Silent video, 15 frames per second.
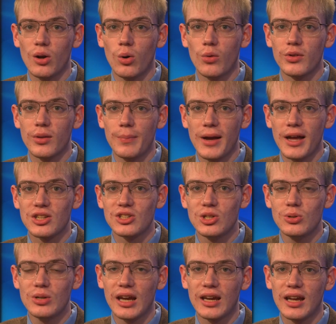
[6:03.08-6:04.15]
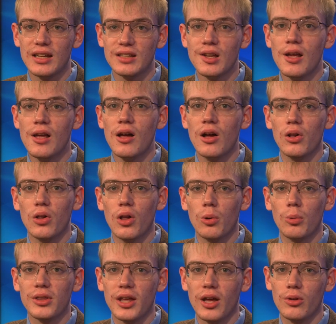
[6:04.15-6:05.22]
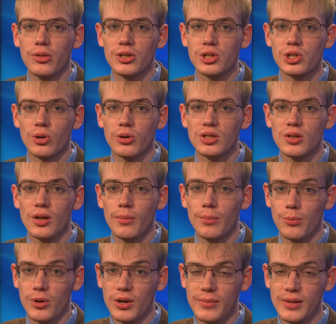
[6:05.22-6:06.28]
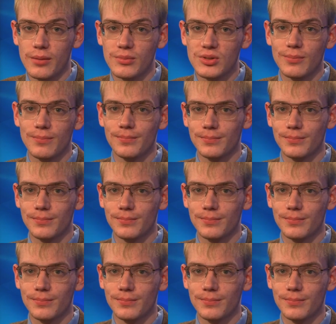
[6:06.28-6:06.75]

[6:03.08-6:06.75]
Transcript: over the past two decades, along with health insurance premiums.